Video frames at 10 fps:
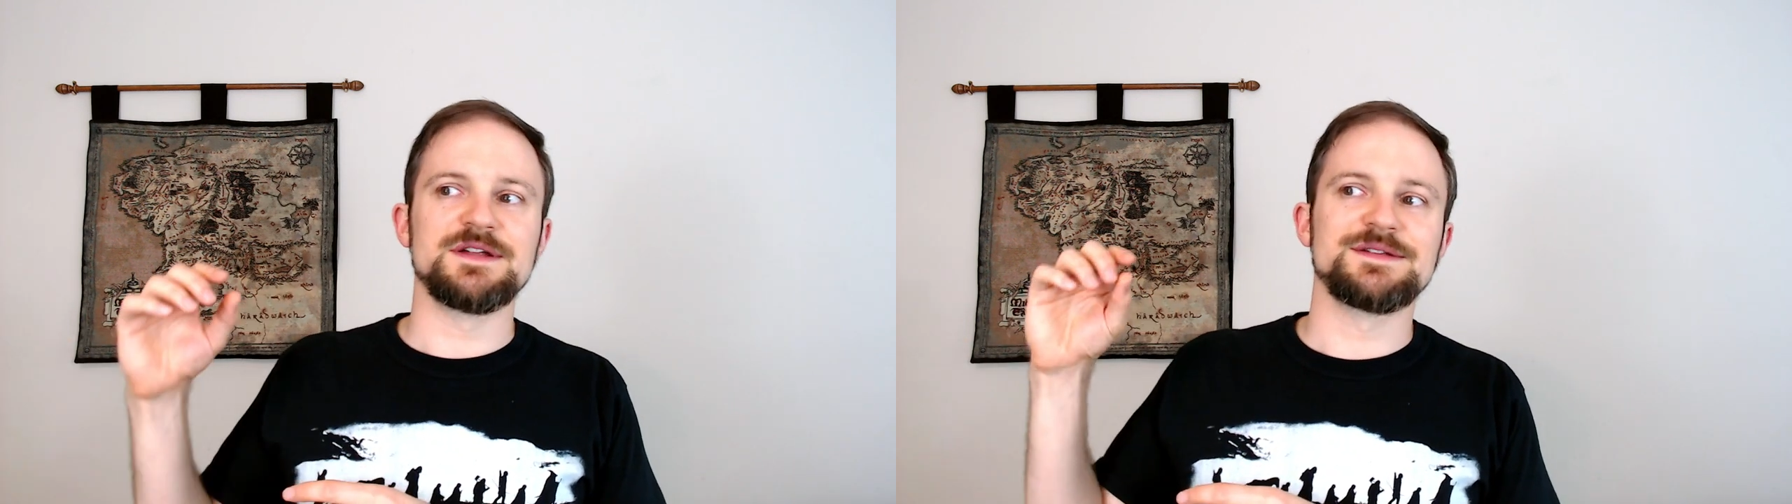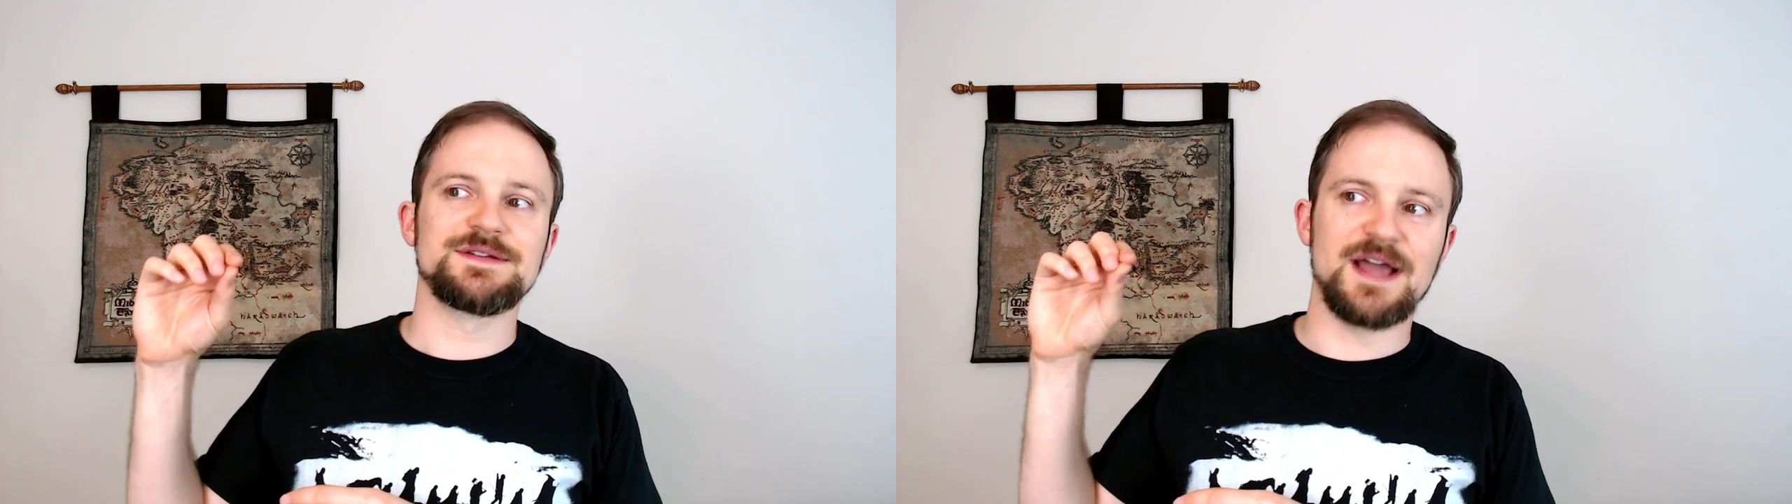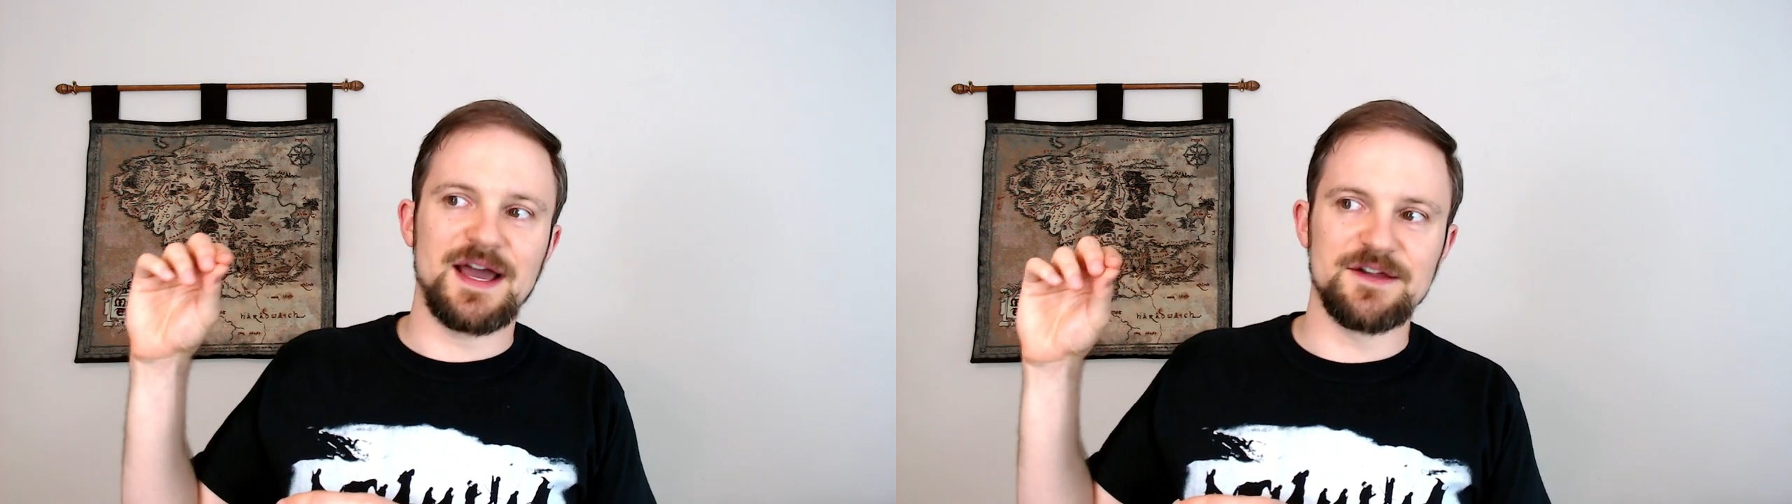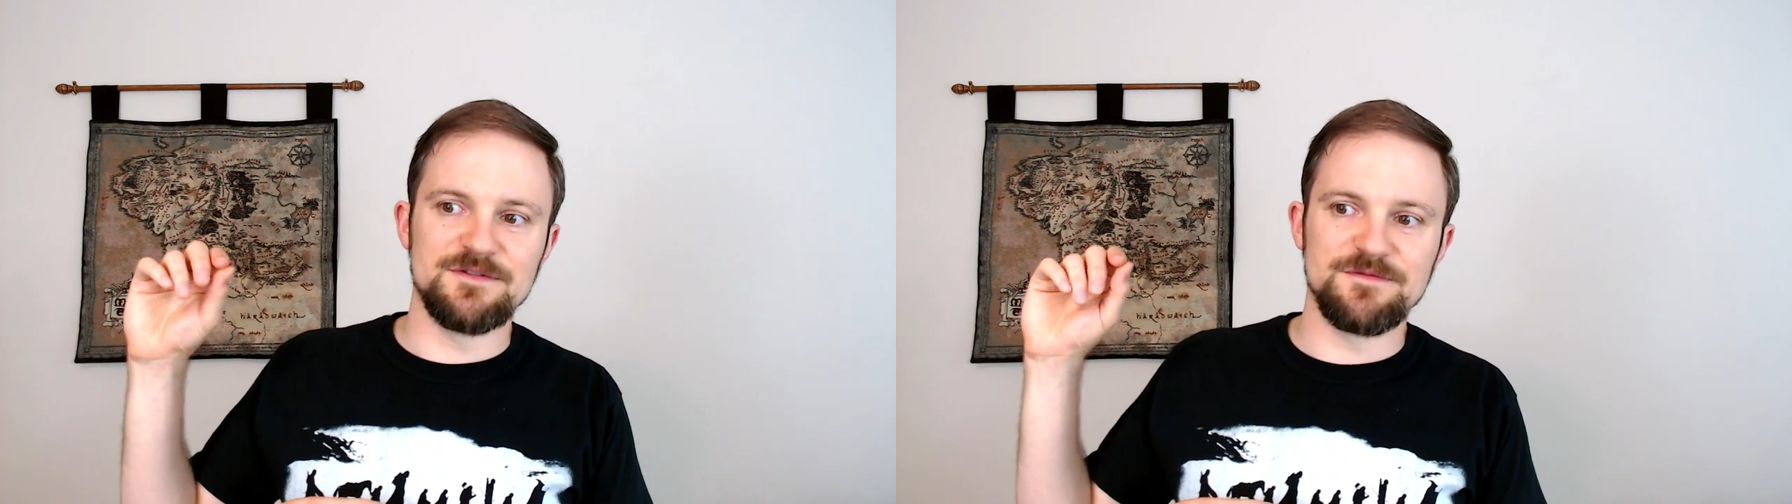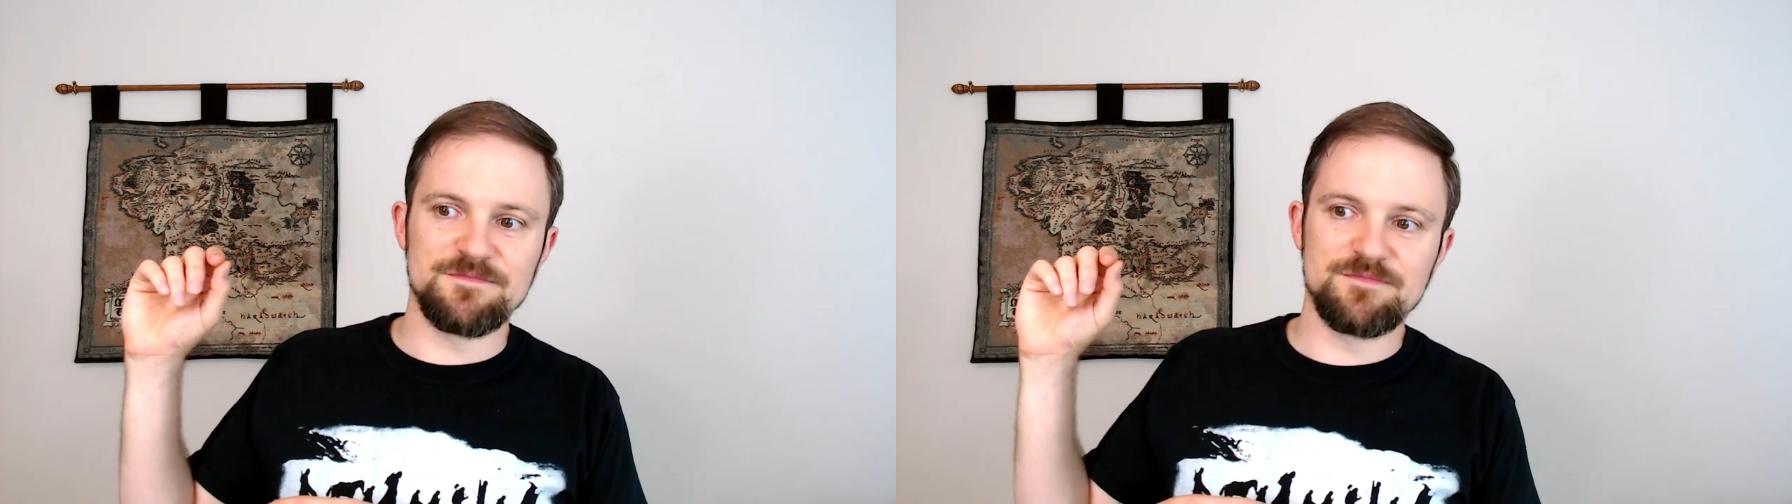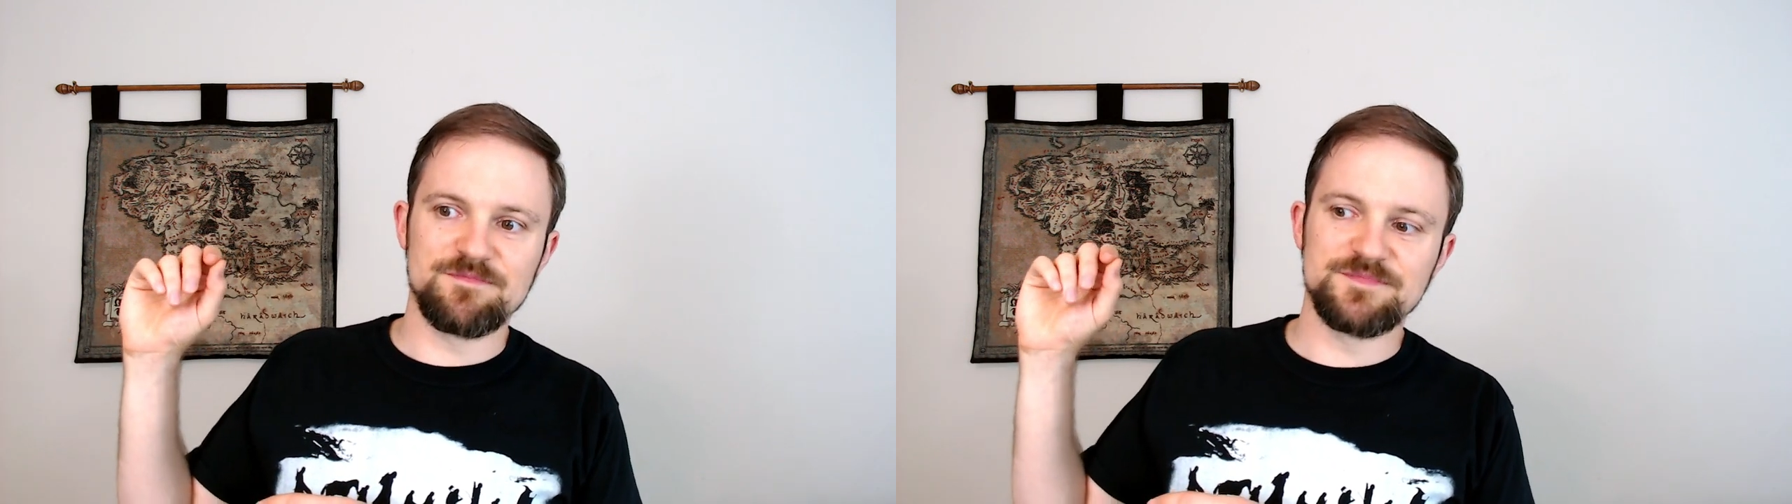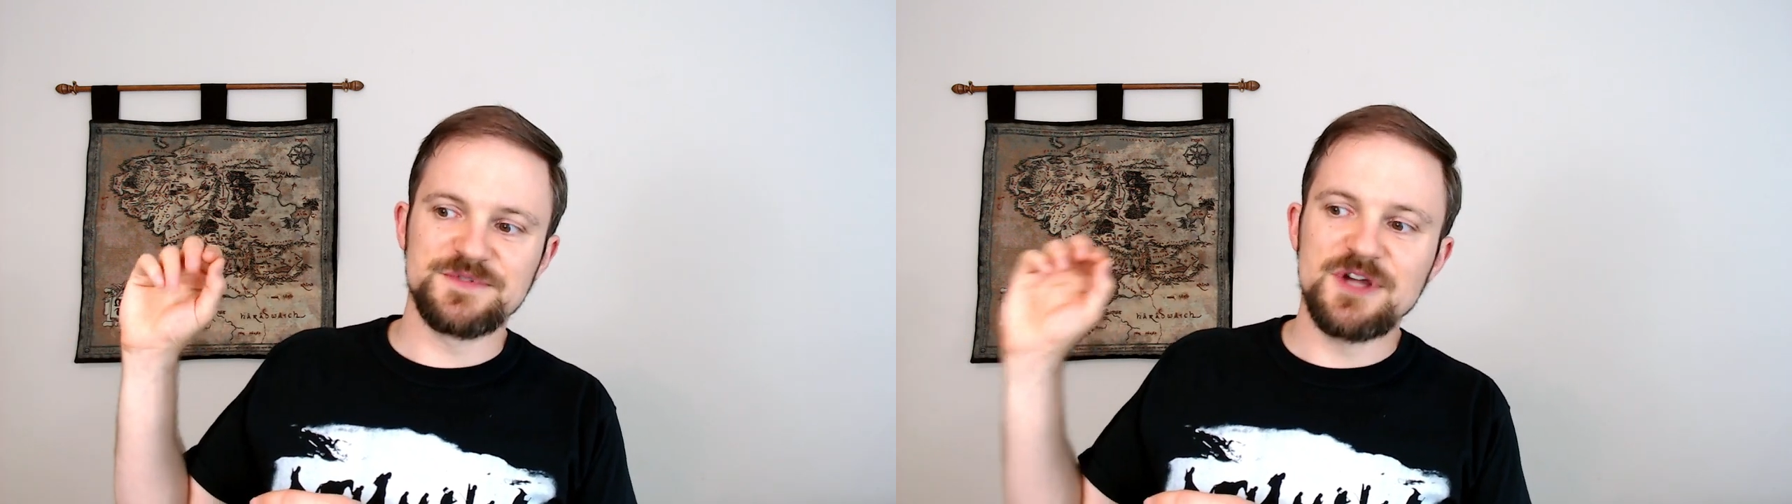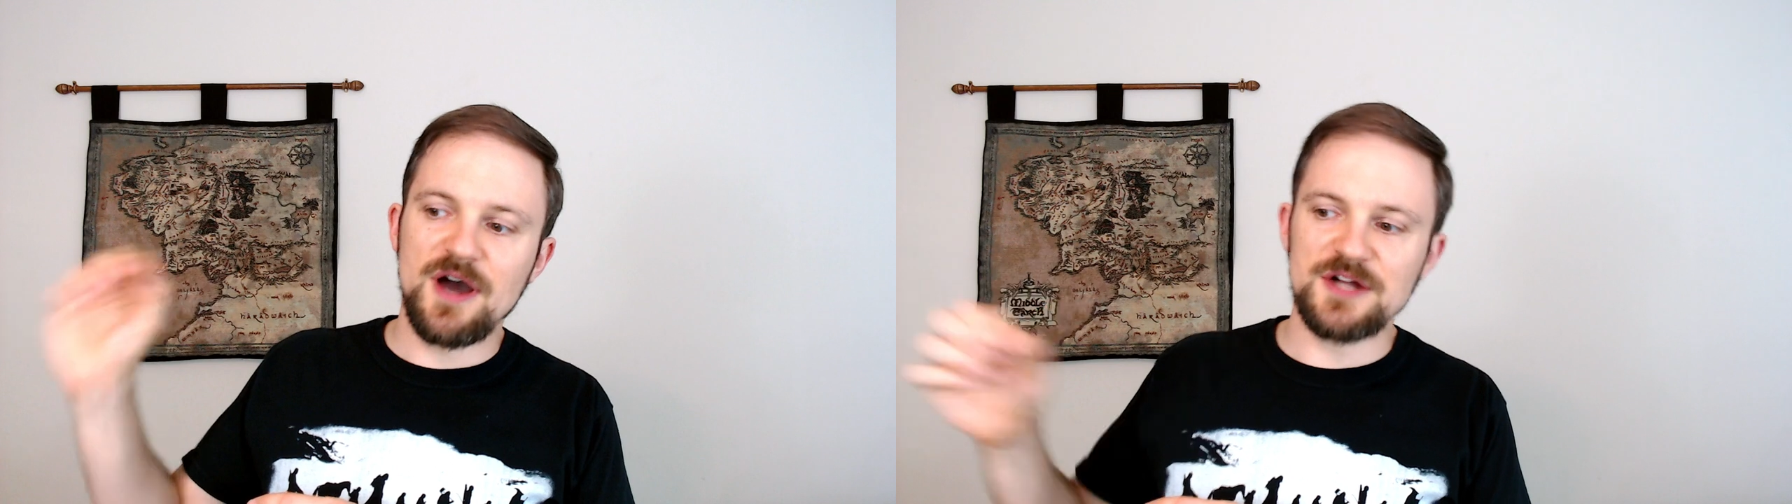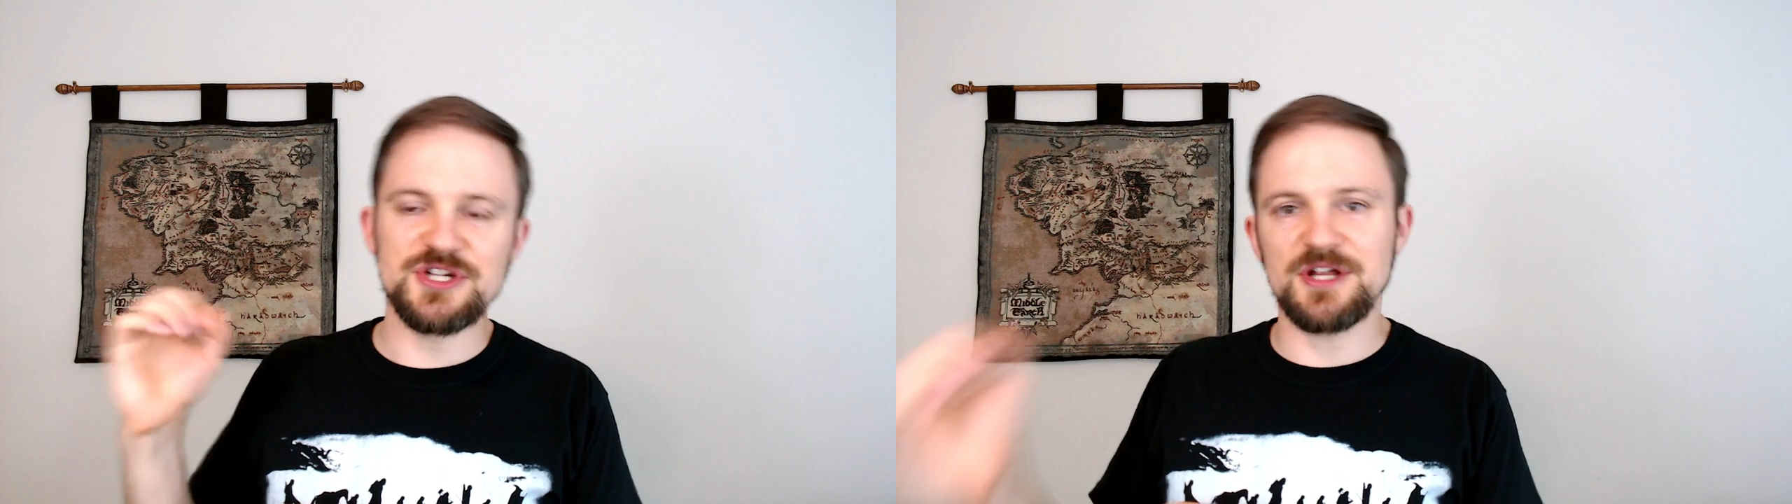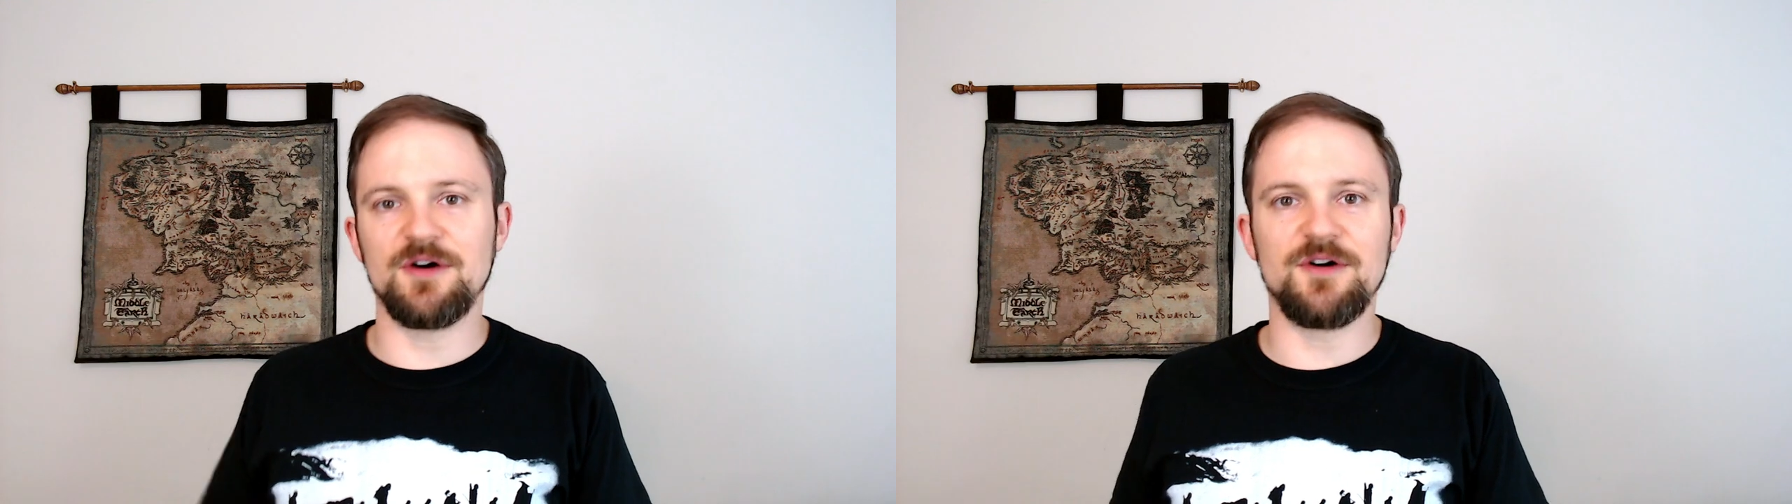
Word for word: kind of touching